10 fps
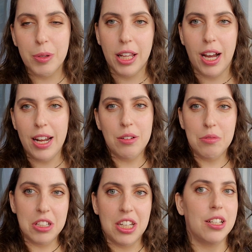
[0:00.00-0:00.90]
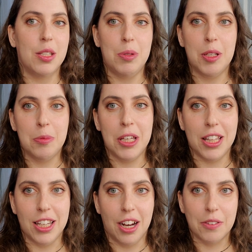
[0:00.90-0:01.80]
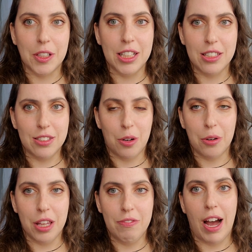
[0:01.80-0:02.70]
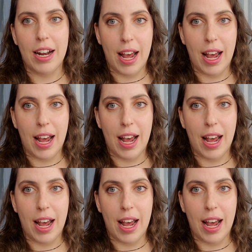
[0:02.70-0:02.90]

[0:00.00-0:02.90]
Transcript: but like I don't need it to be completely covered. It's totally fine.